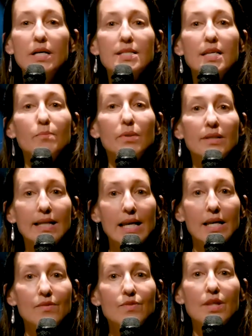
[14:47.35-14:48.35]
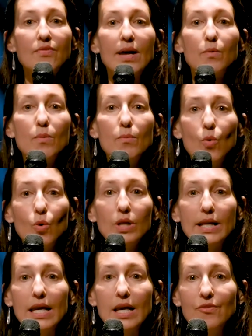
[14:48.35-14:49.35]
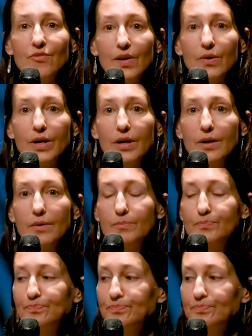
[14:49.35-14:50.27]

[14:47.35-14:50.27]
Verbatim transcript: because he believed that they were morally inferior.